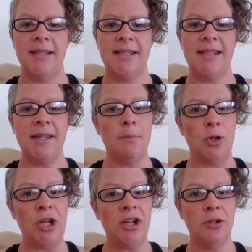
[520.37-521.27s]

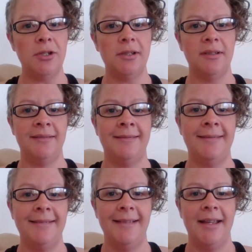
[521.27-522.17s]
sleeper inners
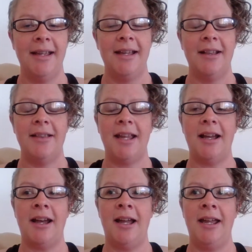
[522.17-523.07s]
like
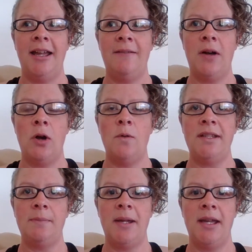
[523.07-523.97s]
I have
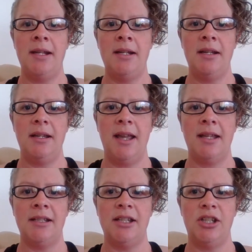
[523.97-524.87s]
always been.
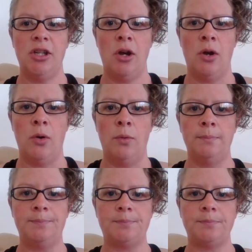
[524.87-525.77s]
And so,
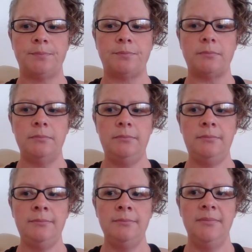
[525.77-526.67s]

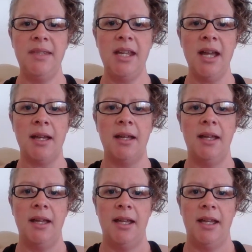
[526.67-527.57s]

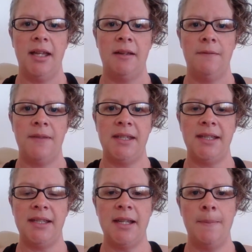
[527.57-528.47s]
if this
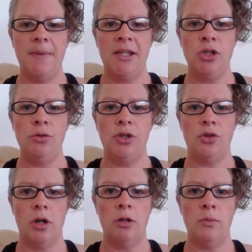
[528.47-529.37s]
is something you
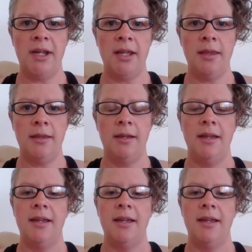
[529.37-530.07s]
struggle with,